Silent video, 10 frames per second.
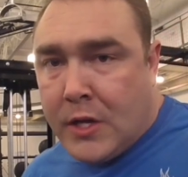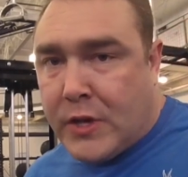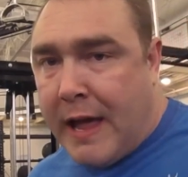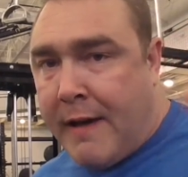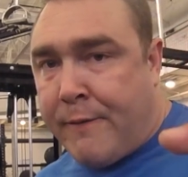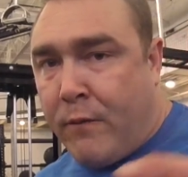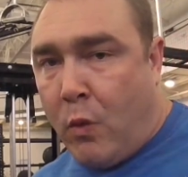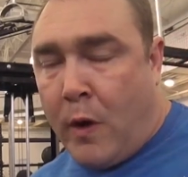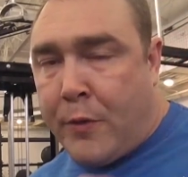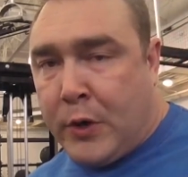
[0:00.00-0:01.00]
So I
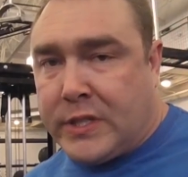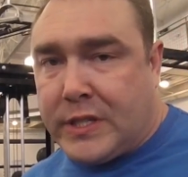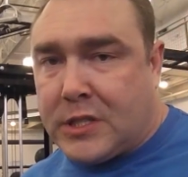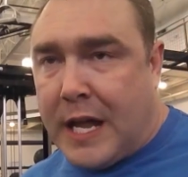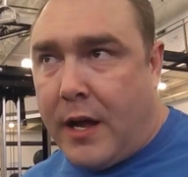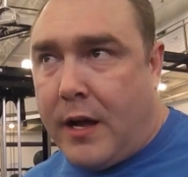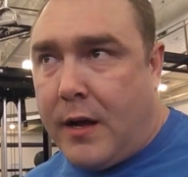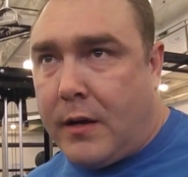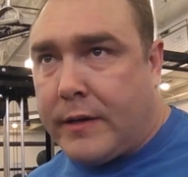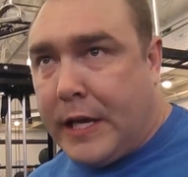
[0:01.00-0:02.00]
have one 36
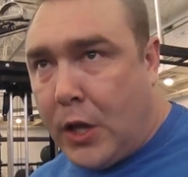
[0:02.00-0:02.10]
kilo